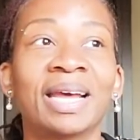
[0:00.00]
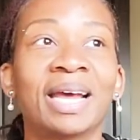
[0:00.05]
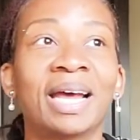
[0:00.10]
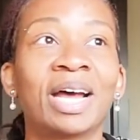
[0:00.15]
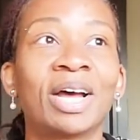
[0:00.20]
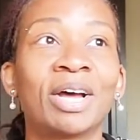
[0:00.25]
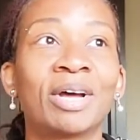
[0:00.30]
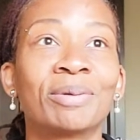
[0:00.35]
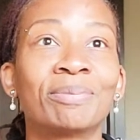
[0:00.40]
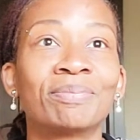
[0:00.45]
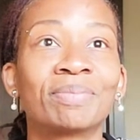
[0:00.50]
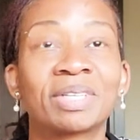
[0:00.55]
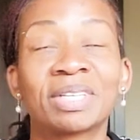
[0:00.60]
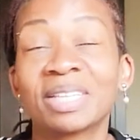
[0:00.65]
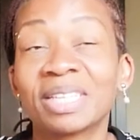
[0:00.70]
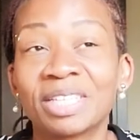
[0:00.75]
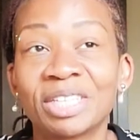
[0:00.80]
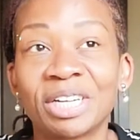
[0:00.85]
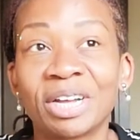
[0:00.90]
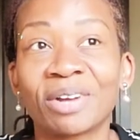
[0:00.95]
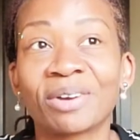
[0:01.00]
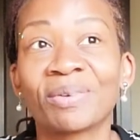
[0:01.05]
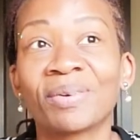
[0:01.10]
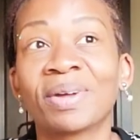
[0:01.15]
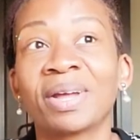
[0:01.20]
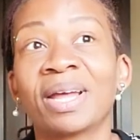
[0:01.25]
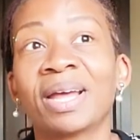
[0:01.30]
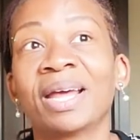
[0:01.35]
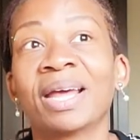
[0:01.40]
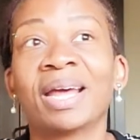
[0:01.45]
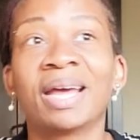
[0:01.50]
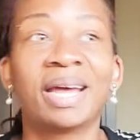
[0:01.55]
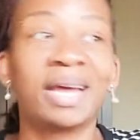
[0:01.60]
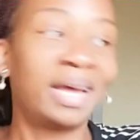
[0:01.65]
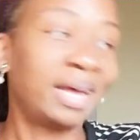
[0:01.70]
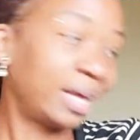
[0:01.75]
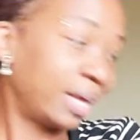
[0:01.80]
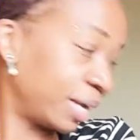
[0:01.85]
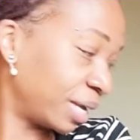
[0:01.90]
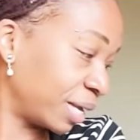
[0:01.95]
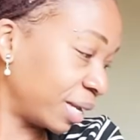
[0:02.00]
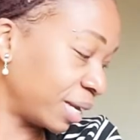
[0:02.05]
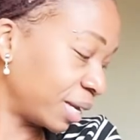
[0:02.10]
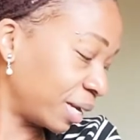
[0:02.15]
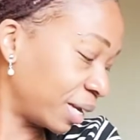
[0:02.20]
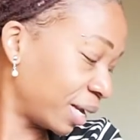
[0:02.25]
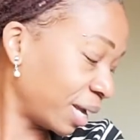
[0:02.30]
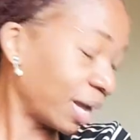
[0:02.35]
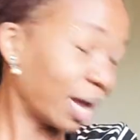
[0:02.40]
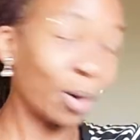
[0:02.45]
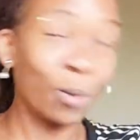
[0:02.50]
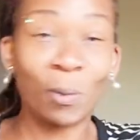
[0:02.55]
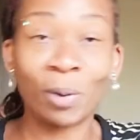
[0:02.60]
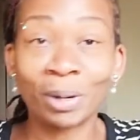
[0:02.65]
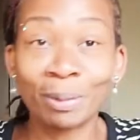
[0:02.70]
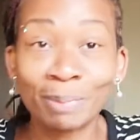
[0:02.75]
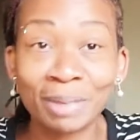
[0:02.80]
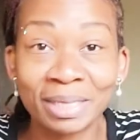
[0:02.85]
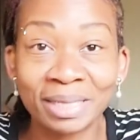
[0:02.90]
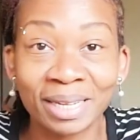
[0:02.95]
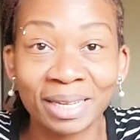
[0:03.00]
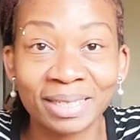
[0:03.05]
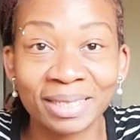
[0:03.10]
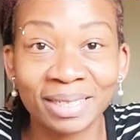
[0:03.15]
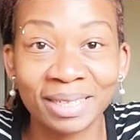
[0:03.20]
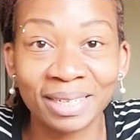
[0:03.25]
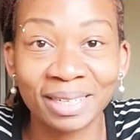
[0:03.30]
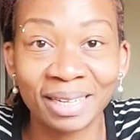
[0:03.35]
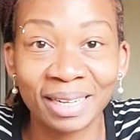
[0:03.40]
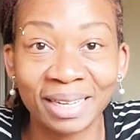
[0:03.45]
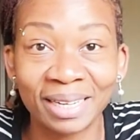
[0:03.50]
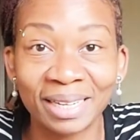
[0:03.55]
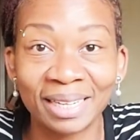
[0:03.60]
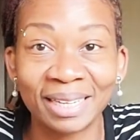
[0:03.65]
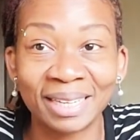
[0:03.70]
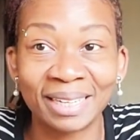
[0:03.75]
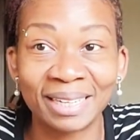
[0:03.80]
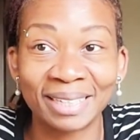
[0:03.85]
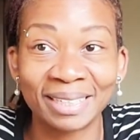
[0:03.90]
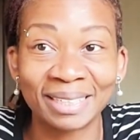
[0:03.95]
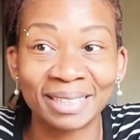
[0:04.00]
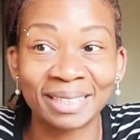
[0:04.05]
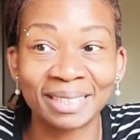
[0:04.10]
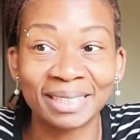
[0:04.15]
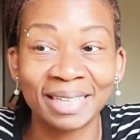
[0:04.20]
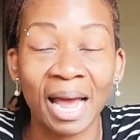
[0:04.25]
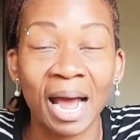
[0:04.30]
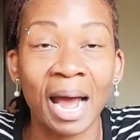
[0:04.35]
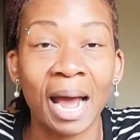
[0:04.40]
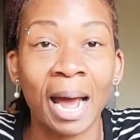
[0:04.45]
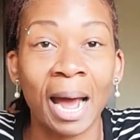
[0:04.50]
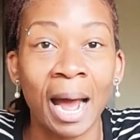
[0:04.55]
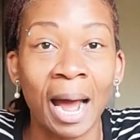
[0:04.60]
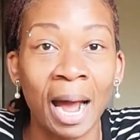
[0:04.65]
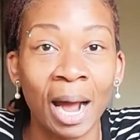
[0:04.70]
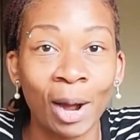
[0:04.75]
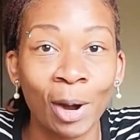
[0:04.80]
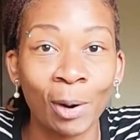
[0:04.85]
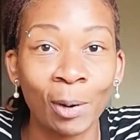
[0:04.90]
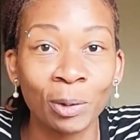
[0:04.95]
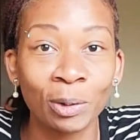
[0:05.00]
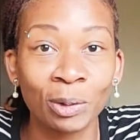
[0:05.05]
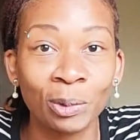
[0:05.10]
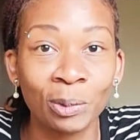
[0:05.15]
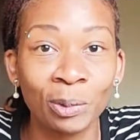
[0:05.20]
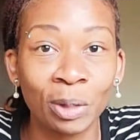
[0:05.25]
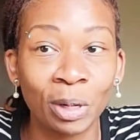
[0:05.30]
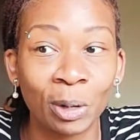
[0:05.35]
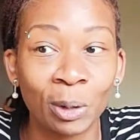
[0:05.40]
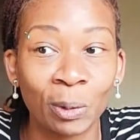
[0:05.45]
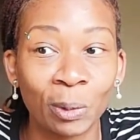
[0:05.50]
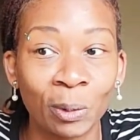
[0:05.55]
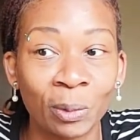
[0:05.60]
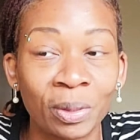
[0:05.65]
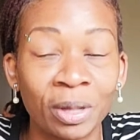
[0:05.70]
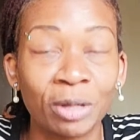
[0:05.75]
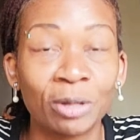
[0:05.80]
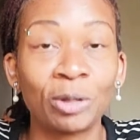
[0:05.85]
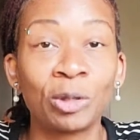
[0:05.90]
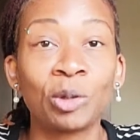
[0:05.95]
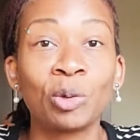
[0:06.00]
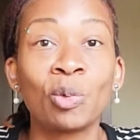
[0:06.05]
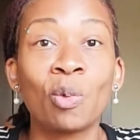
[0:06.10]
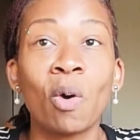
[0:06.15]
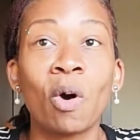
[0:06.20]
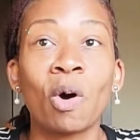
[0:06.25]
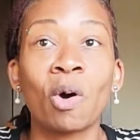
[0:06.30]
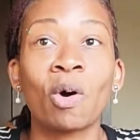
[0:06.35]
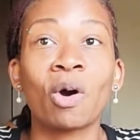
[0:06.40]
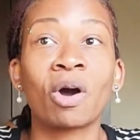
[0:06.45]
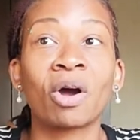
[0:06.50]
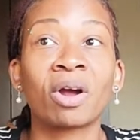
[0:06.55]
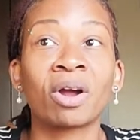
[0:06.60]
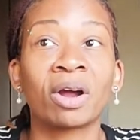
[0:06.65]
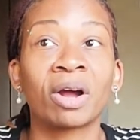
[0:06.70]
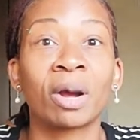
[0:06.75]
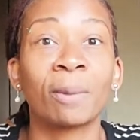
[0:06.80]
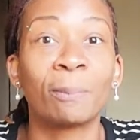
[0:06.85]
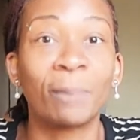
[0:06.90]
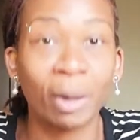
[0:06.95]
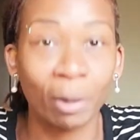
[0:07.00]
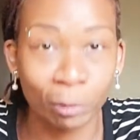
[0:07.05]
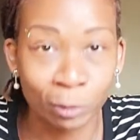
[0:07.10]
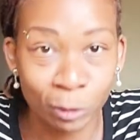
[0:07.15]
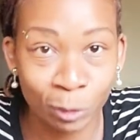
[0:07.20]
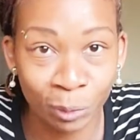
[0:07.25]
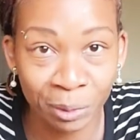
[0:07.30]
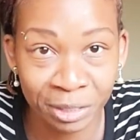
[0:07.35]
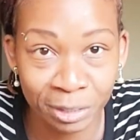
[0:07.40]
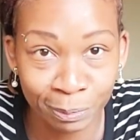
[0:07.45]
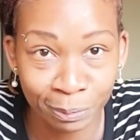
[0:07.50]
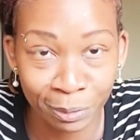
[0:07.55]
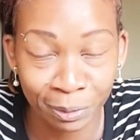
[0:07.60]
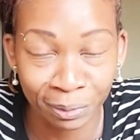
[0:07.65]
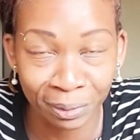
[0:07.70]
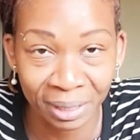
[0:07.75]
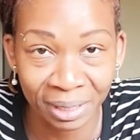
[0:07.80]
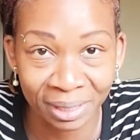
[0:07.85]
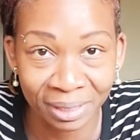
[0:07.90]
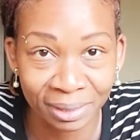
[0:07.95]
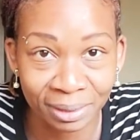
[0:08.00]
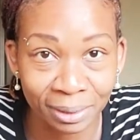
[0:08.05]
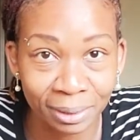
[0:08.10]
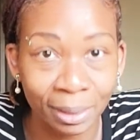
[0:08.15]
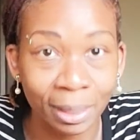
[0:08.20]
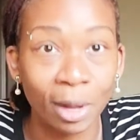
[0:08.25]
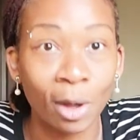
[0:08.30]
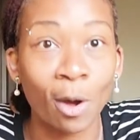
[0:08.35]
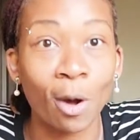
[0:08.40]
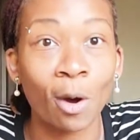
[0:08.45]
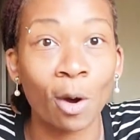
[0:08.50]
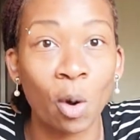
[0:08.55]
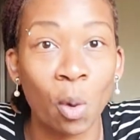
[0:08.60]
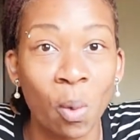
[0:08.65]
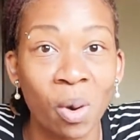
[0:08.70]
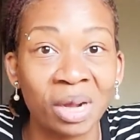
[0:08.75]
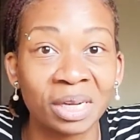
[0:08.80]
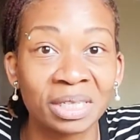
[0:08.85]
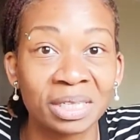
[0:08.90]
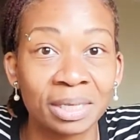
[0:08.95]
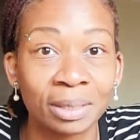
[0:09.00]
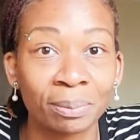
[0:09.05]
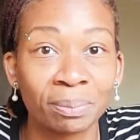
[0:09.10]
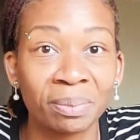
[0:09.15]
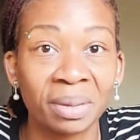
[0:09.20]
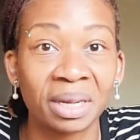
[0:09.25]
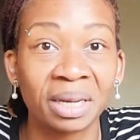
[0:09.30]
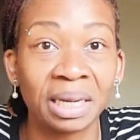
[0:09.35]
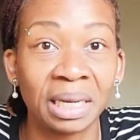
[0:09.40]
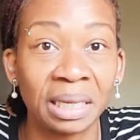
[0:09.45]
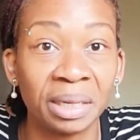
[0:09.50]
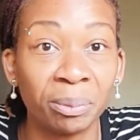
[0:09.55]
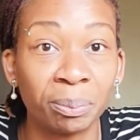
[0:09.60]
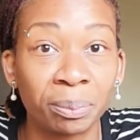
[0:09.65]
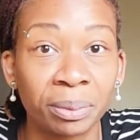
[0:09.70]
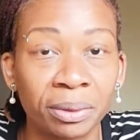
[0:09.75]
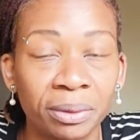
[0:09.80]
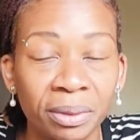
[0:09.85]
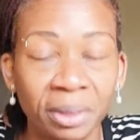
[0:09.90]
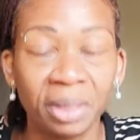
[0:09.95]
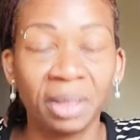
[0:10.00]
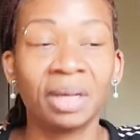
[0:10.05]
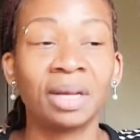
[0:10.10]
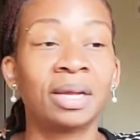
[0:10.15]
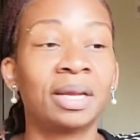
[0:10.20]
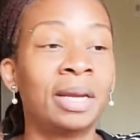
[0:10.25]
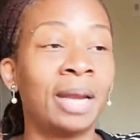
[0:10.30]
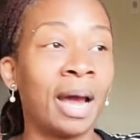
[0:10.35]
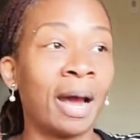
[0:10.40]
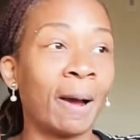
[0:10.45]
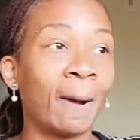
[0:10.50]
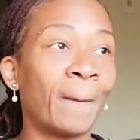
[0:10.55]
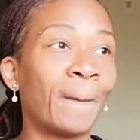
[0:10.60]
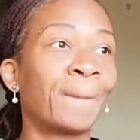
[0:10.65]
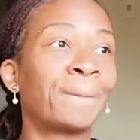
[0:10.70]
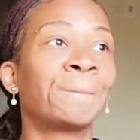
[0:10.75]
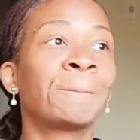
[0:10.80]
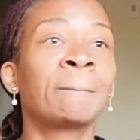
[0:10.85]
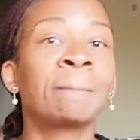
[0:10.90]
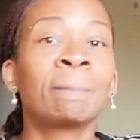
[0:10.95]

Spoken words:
to the channel. And what I'm discussing today is how you know that you are about to experience a quantum leap. Now,